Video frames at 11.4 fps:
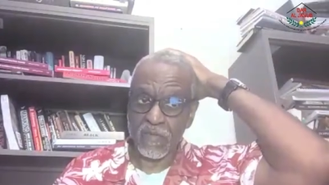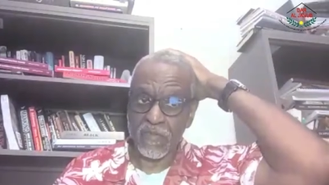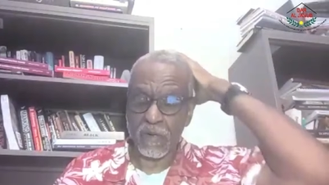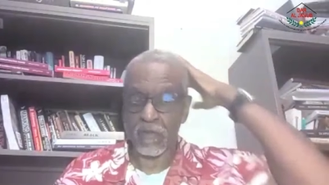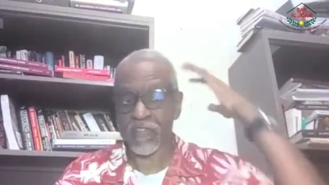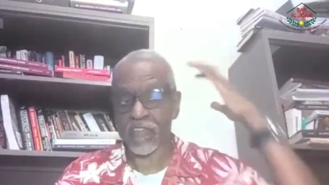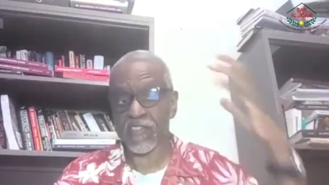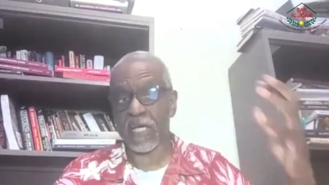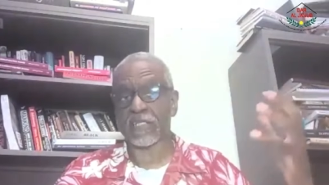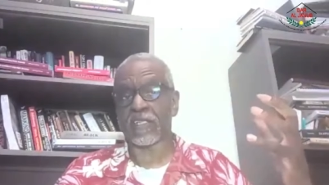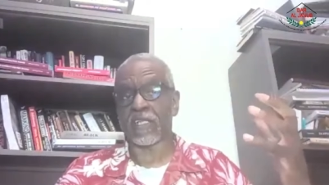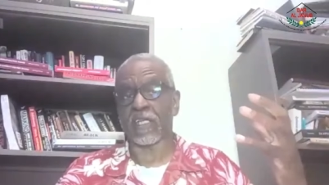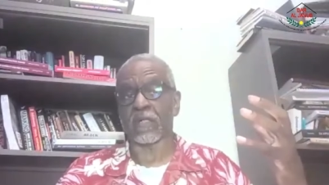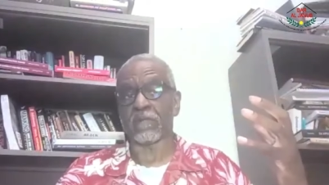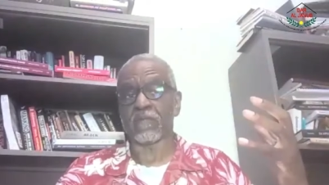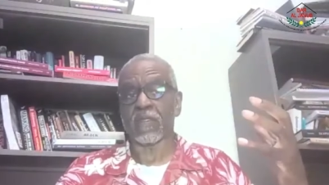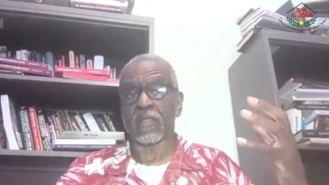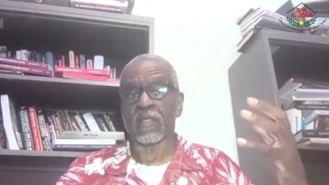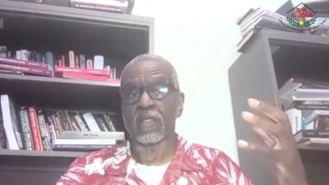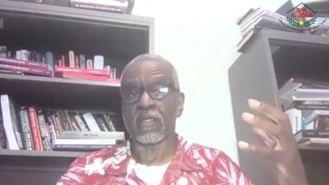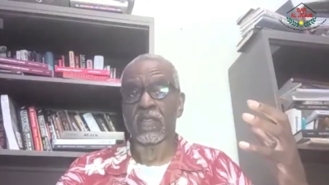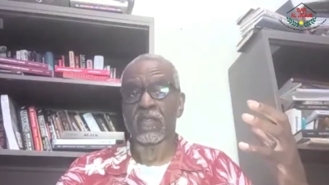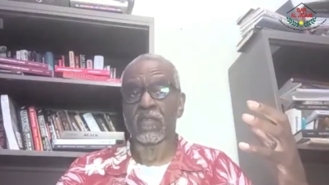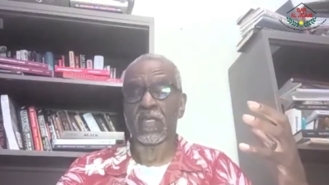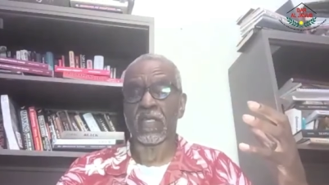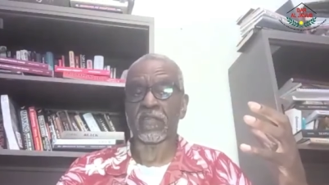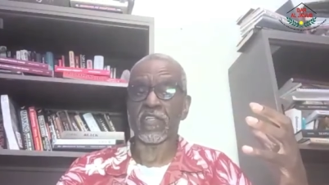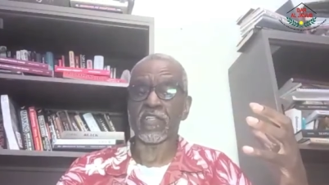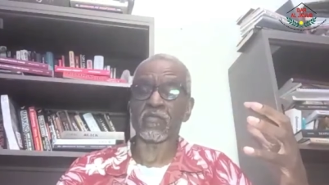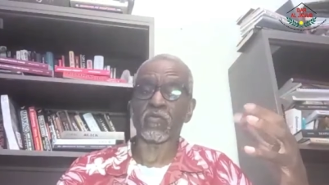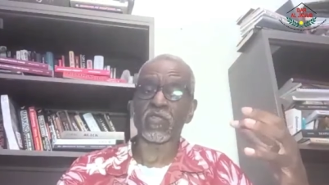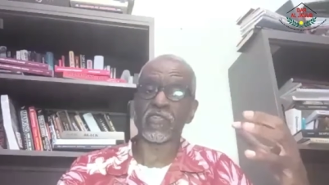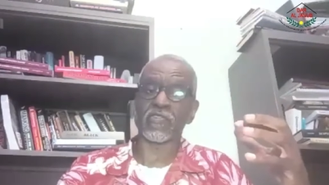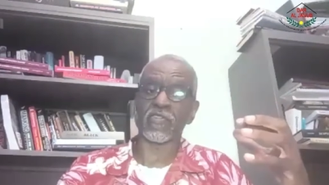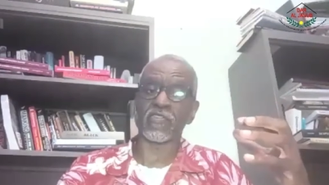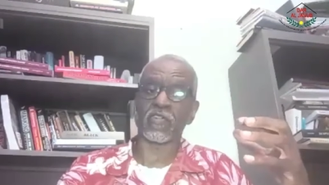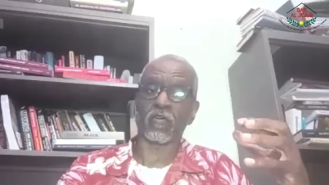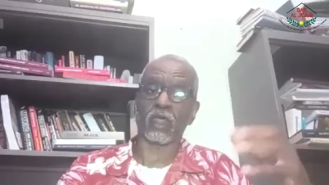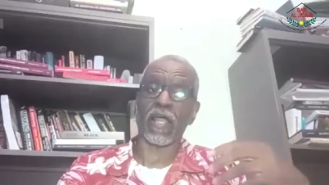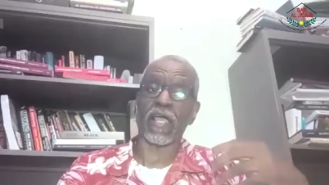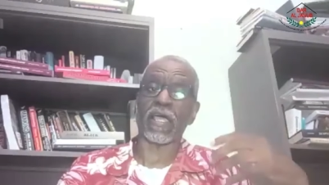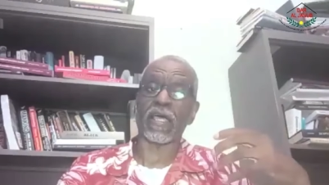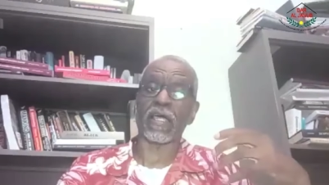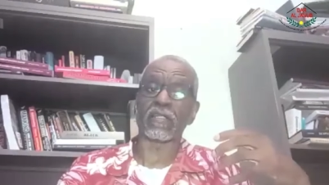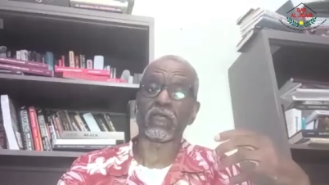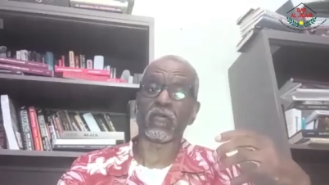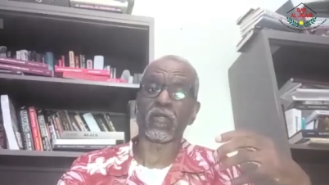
there was this idea that this was this grand